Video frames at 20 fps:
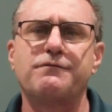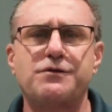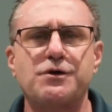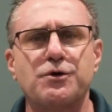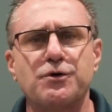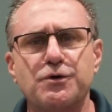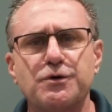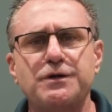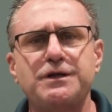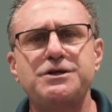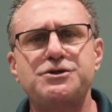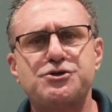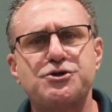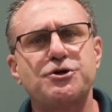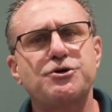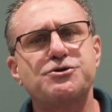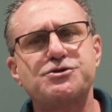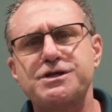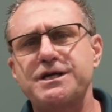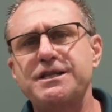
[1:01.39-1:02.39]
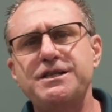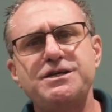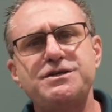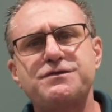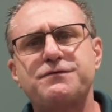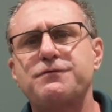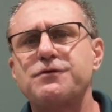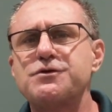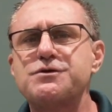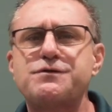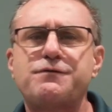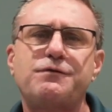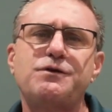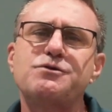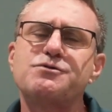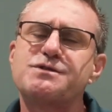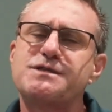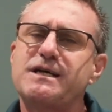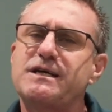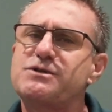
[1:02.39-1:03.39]
of the early church in these first few
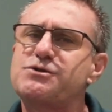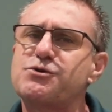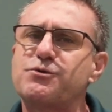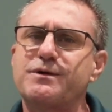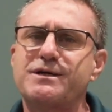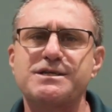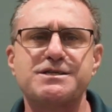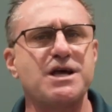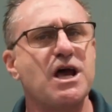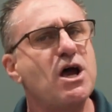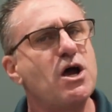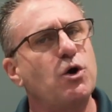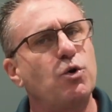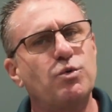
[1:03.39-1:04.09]
centuries